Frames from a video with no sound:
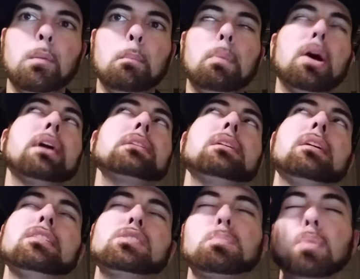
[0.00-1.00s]
But
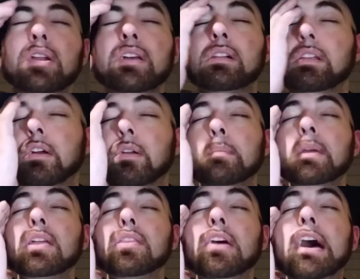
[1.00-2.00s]
it's pretty clear to
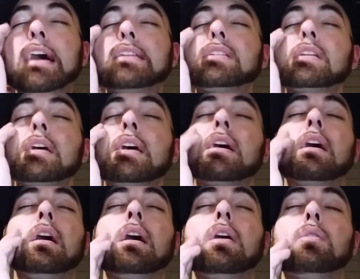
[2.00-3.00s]
me that
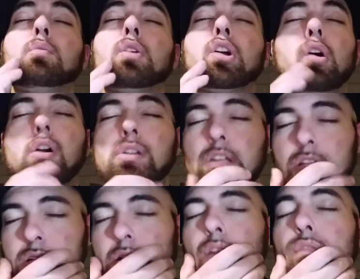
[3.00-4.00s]

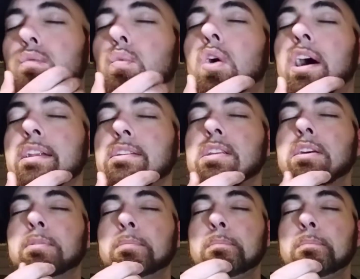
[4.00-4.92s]
regardless of what